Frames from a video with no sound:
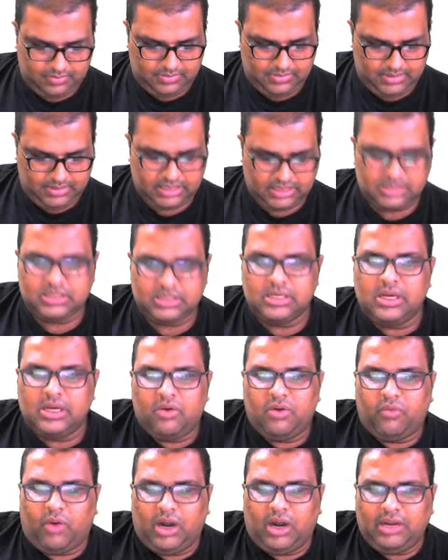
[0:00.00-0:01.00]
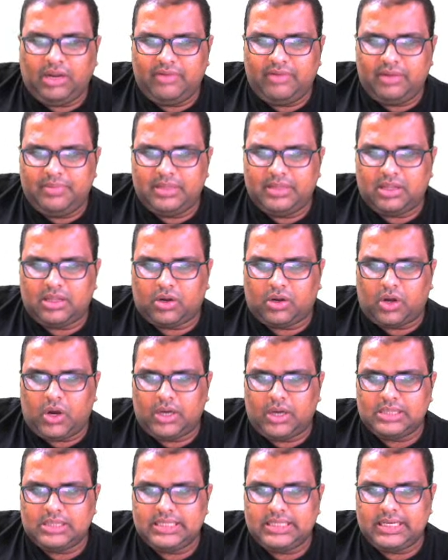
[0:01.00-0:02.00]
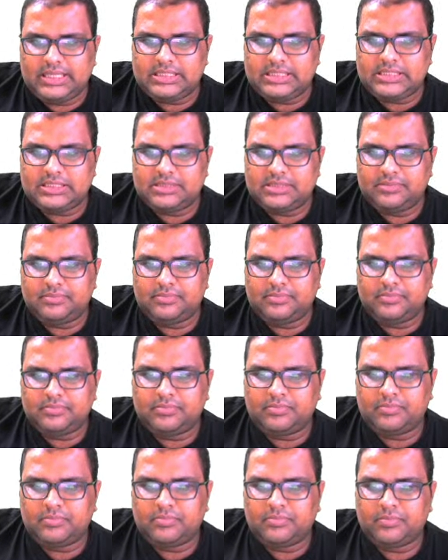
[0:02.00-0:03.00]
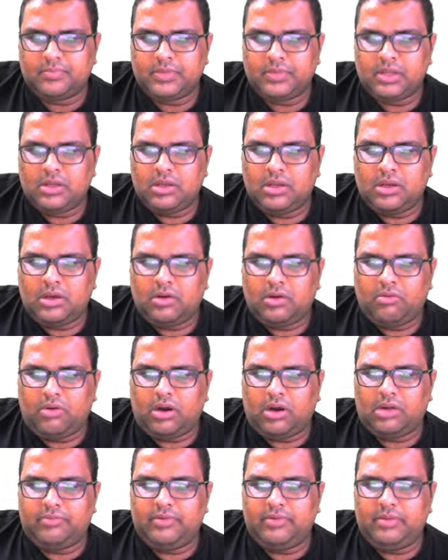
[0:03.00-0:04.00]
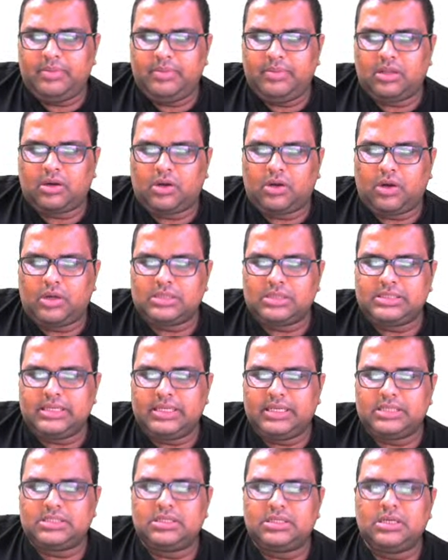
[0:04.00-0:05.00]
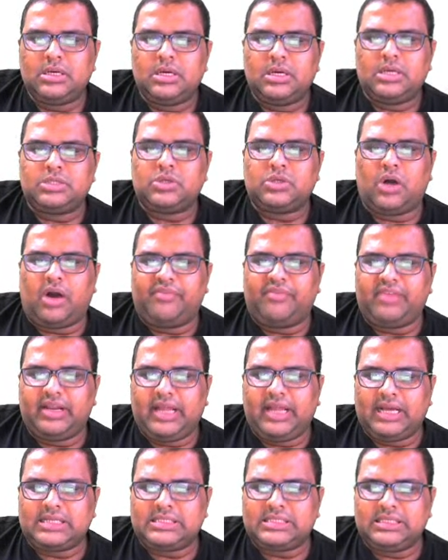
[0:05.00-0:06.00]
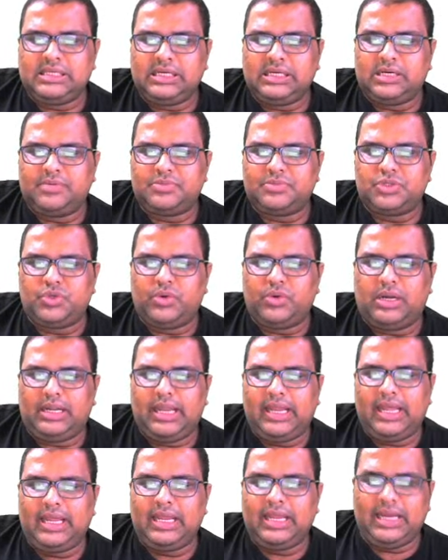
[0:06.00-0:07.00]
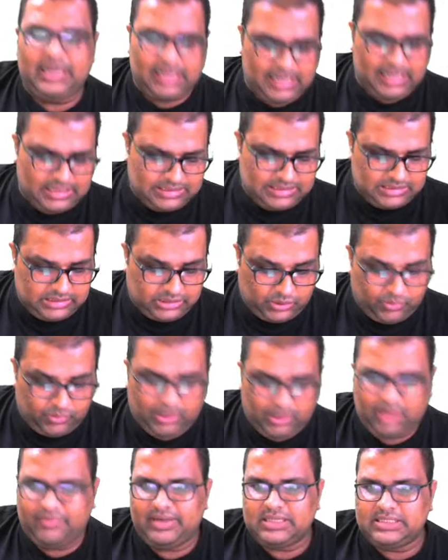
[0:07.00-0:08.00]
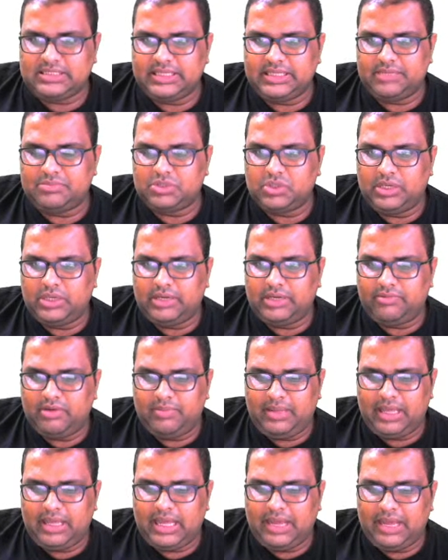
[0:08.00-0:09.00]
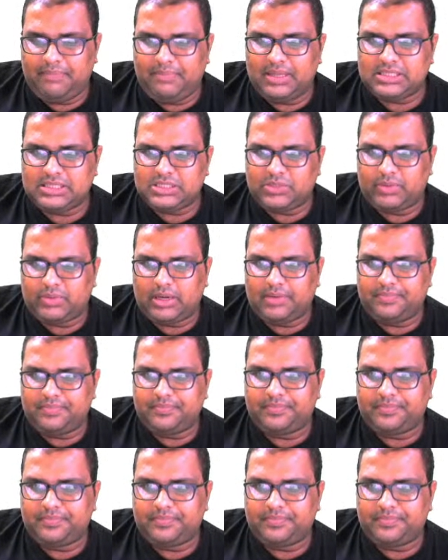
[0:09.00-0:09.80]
Yes. What will be the wrong series? What will be the wrong series? So after x terms, you are taking it as 12, it seems. So it will be a plus 12.